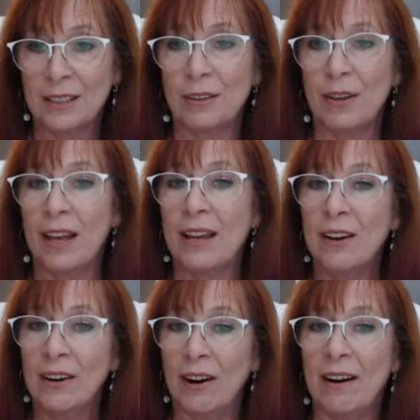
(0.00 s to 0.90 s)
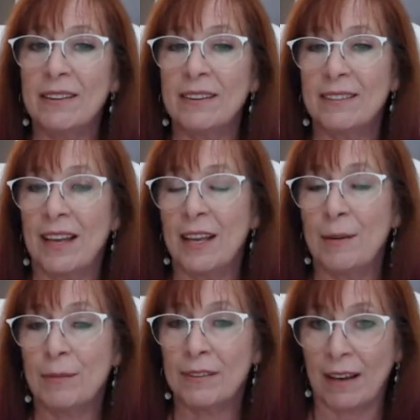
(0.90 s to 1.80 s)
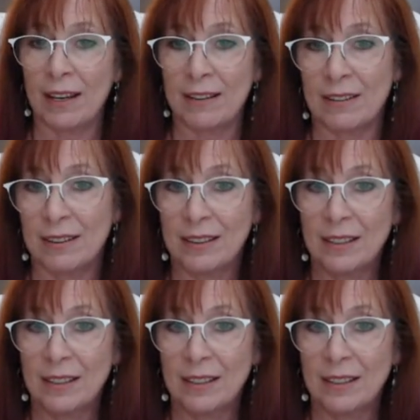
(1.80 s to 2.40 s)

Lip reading: okay, on the same site.